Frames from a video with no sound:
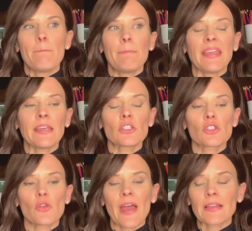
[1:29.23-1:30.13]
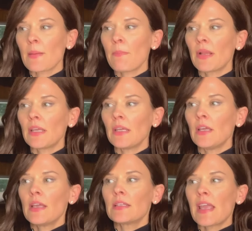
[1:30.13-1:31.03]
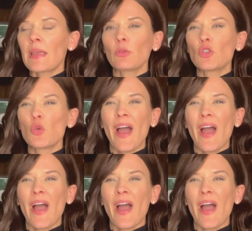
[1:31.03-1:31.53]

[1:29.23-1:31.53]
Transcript: make it so that somebody is able to